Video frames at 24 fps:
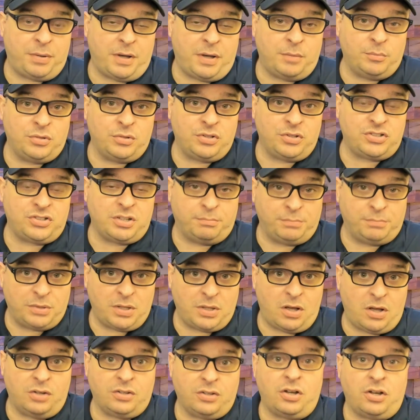publish a
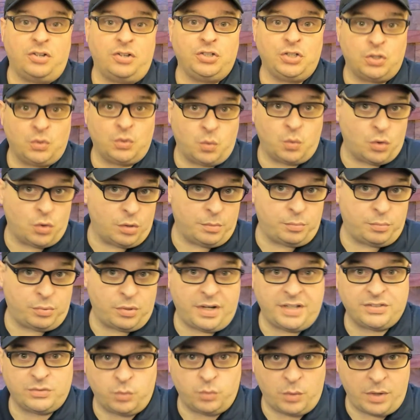blog on your
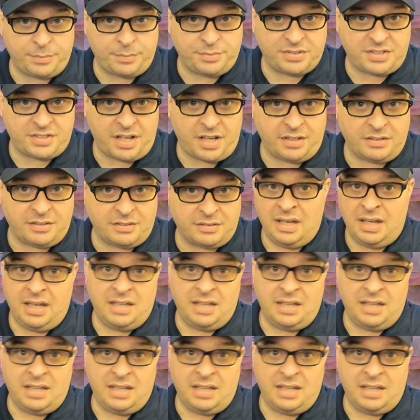WordPress website?